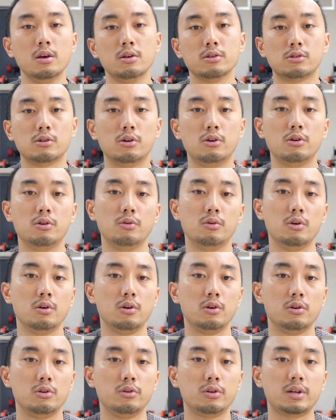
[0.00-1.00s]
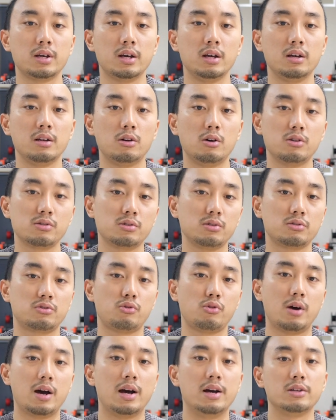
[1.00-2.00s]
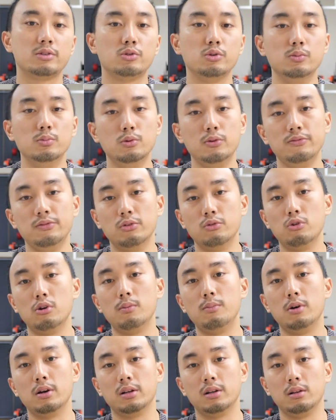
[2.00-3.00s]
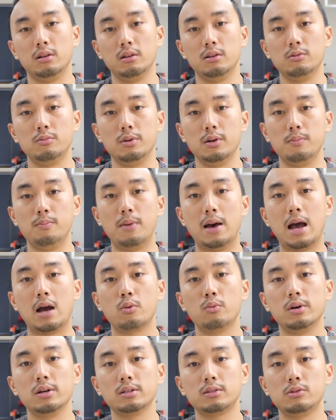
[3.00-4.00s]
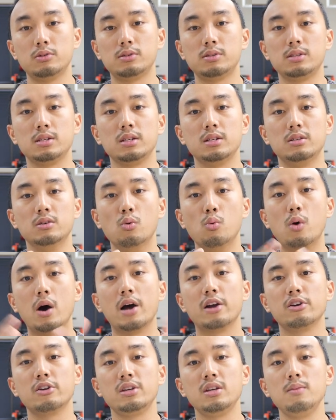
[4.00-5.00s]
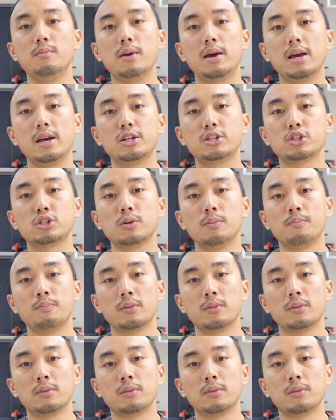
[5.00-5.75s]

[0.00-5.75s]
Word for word: So you can also try to move the robot a little bit backward to see the wider image